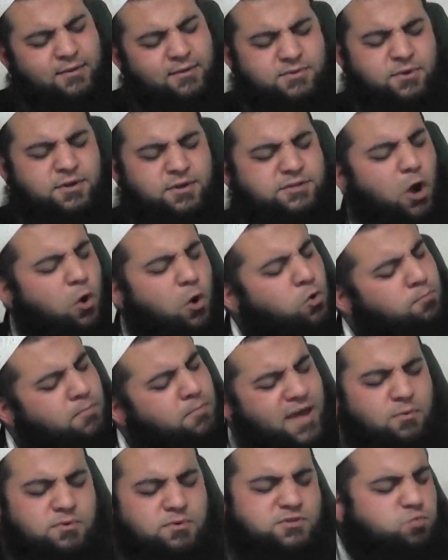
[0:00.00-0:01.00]
He was in his
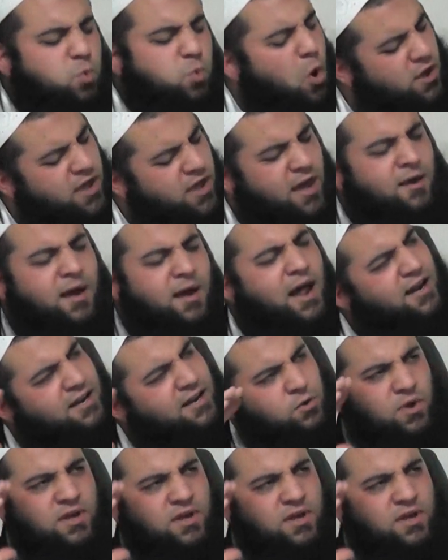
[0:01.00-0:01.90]
own, he was walking and